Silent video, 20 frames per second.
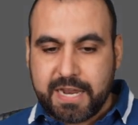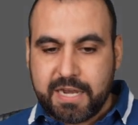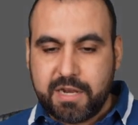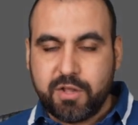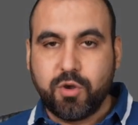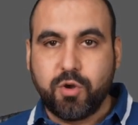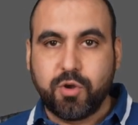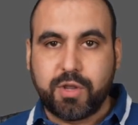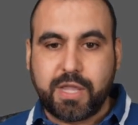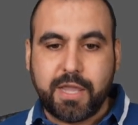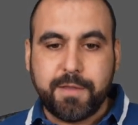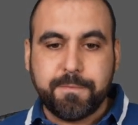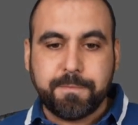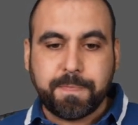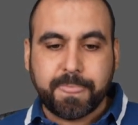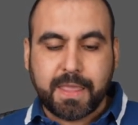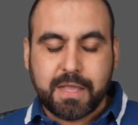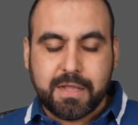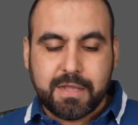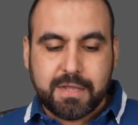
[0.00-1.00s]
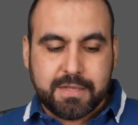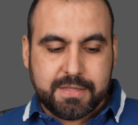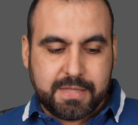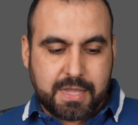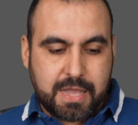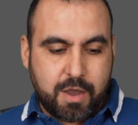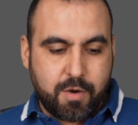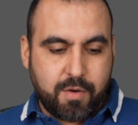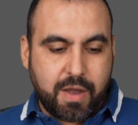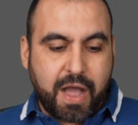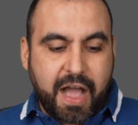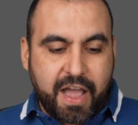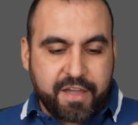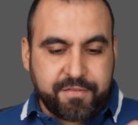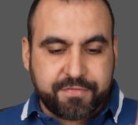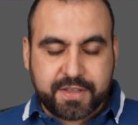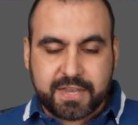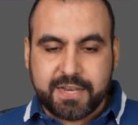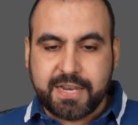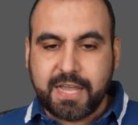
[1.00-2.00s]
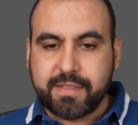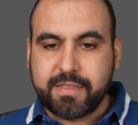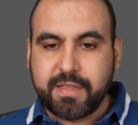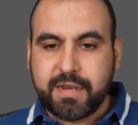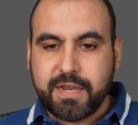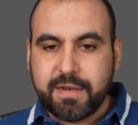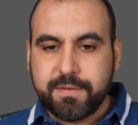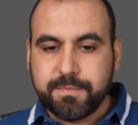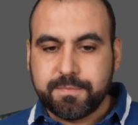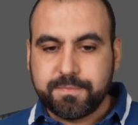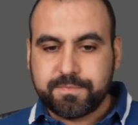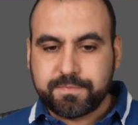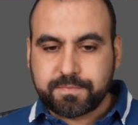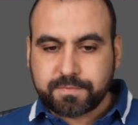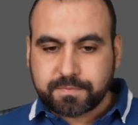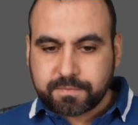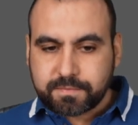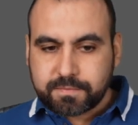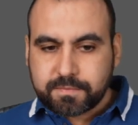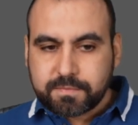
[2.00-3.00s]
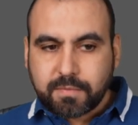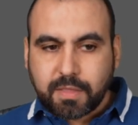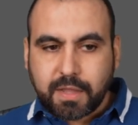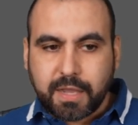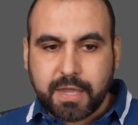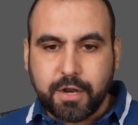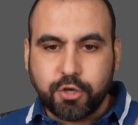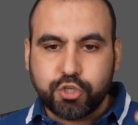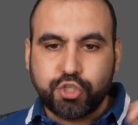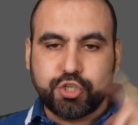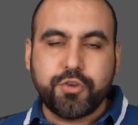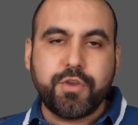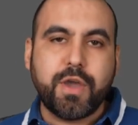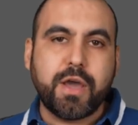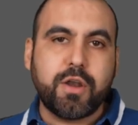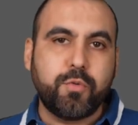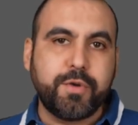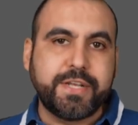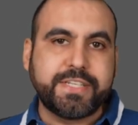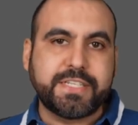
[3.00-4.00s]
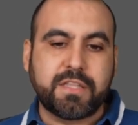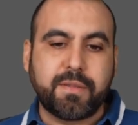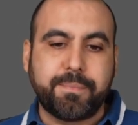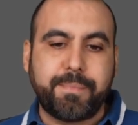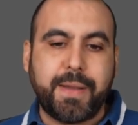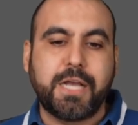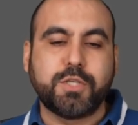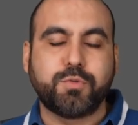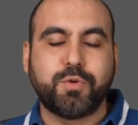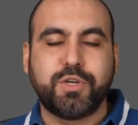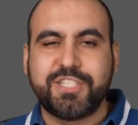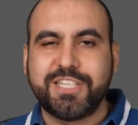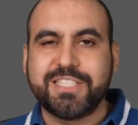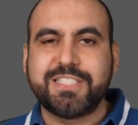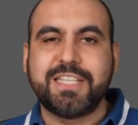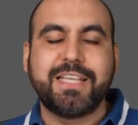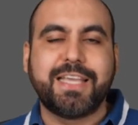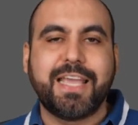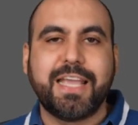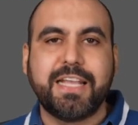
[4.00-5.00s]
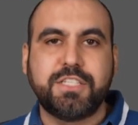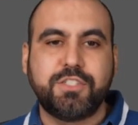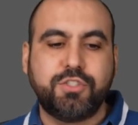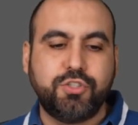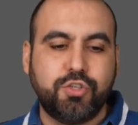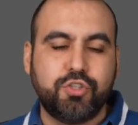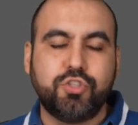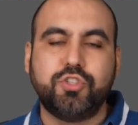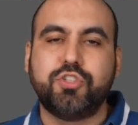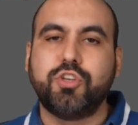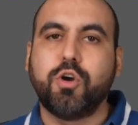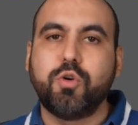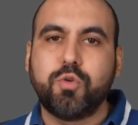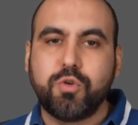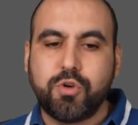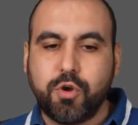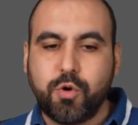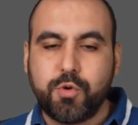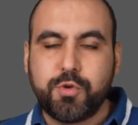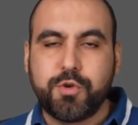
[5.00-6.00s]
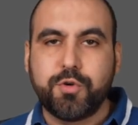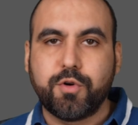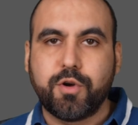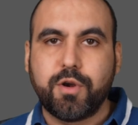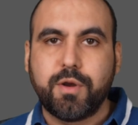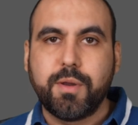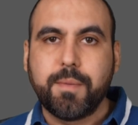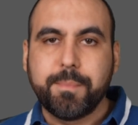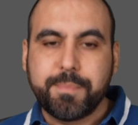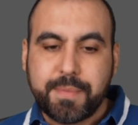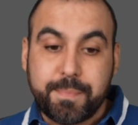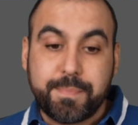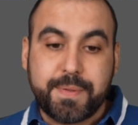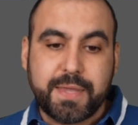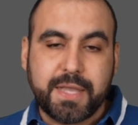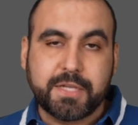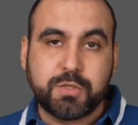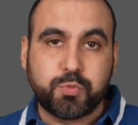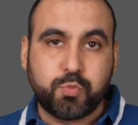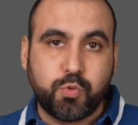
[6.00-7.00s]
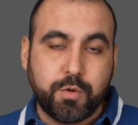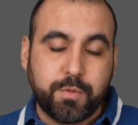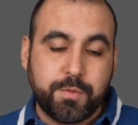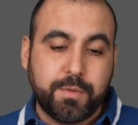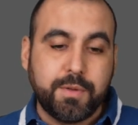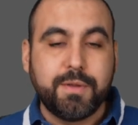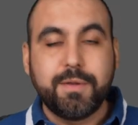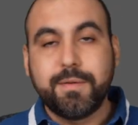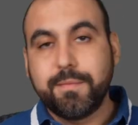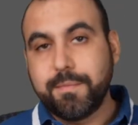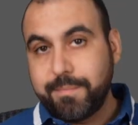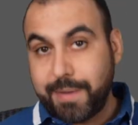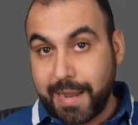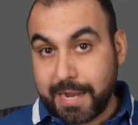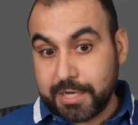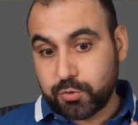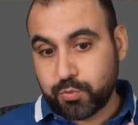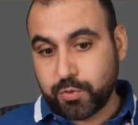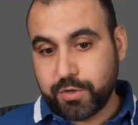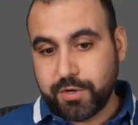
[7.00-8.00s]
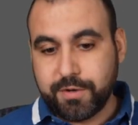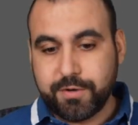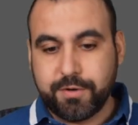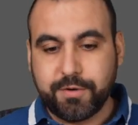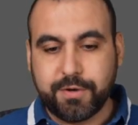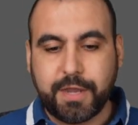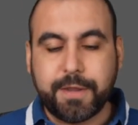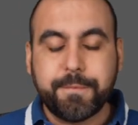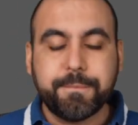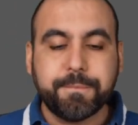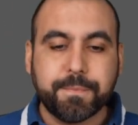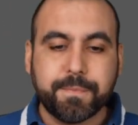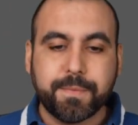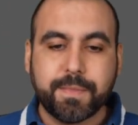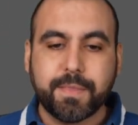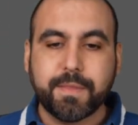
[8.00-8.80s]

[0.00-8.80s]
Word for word: it, okay? Now I've connected it, and I'll show you how to reset the password just in case you don't know your V P S root password, okay?